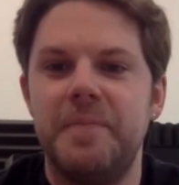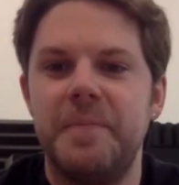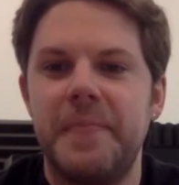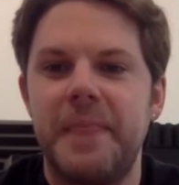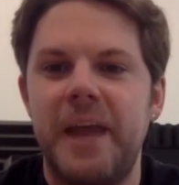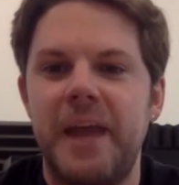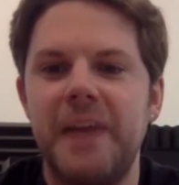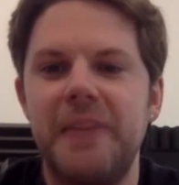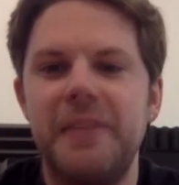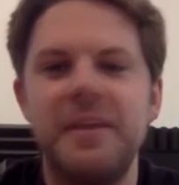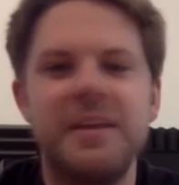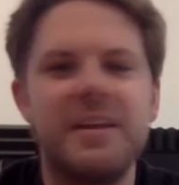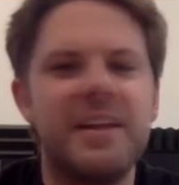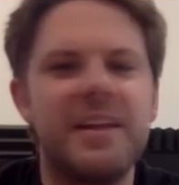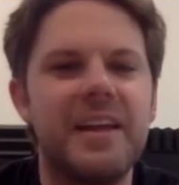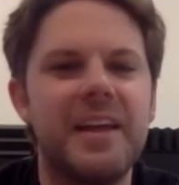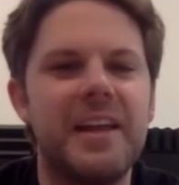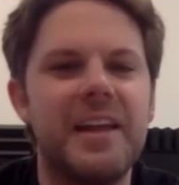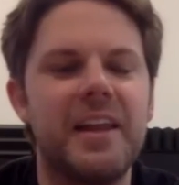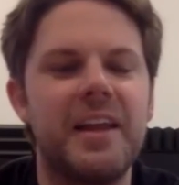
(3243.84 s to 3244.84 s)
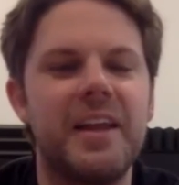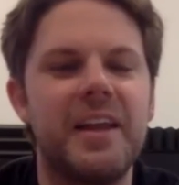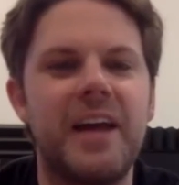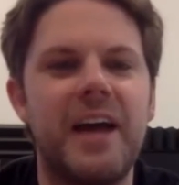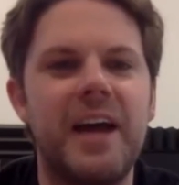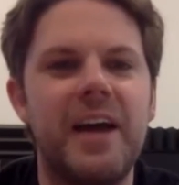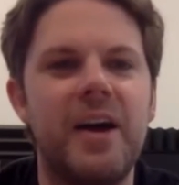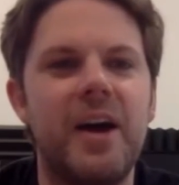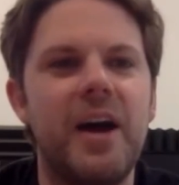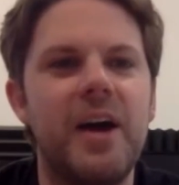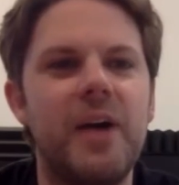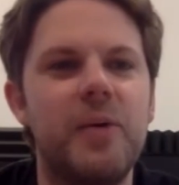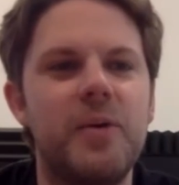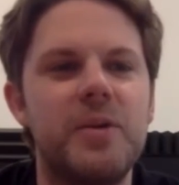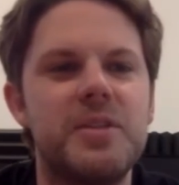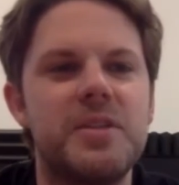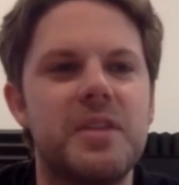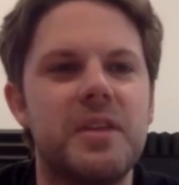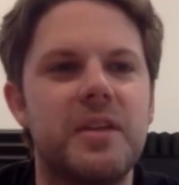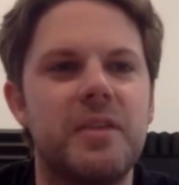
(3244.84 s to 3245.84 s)
I think I
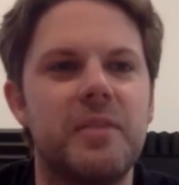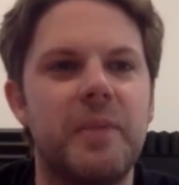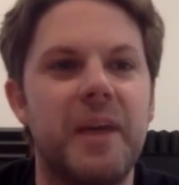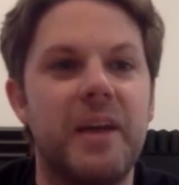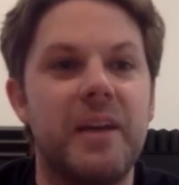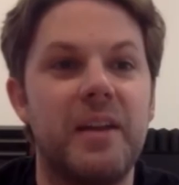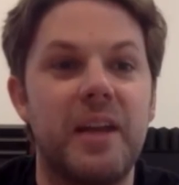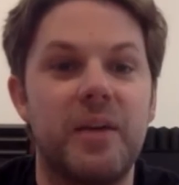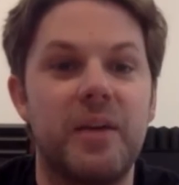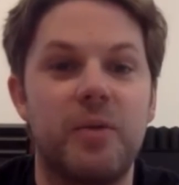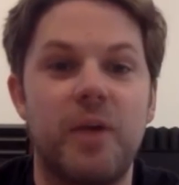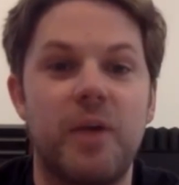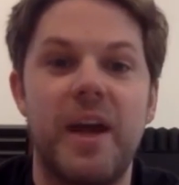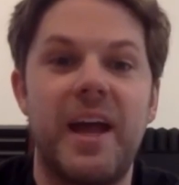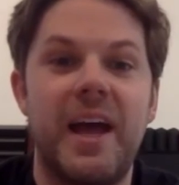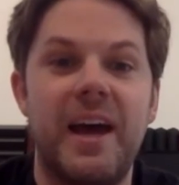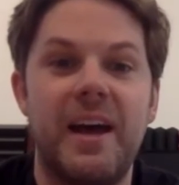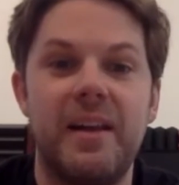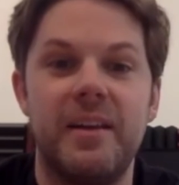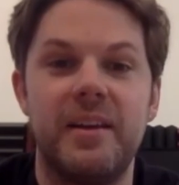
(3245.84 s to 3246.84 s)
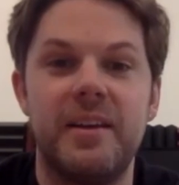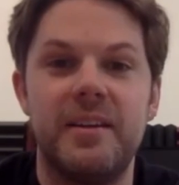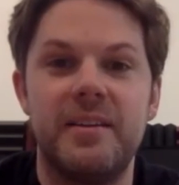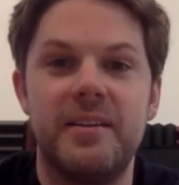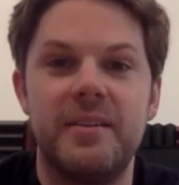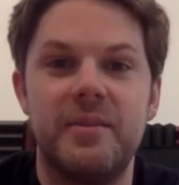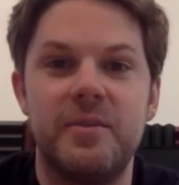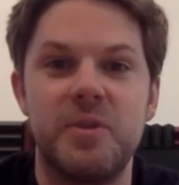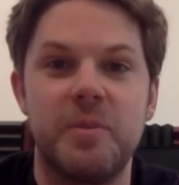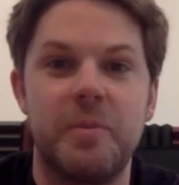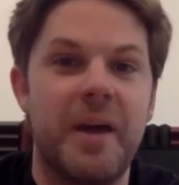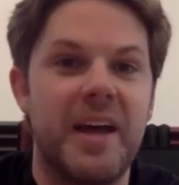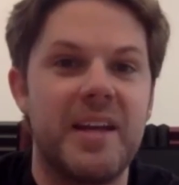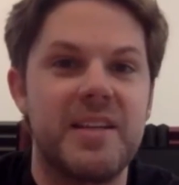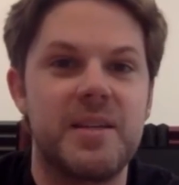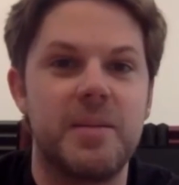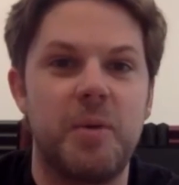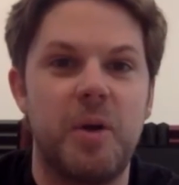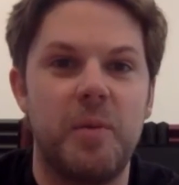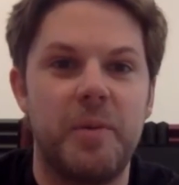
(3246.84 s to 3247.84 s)
always think about like Ray Allen, who's a
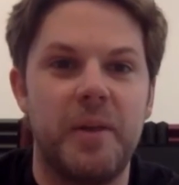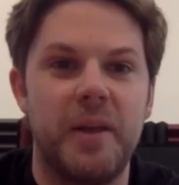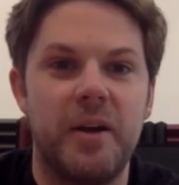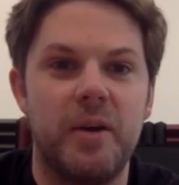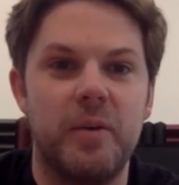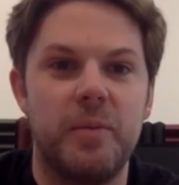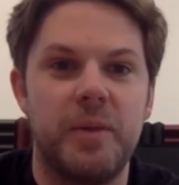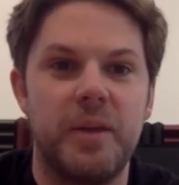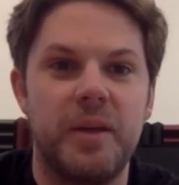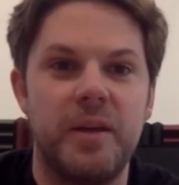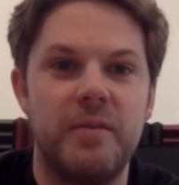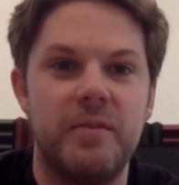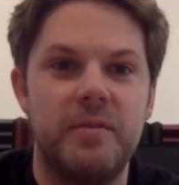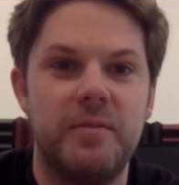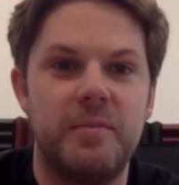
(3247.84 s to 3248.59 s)
basketball player, played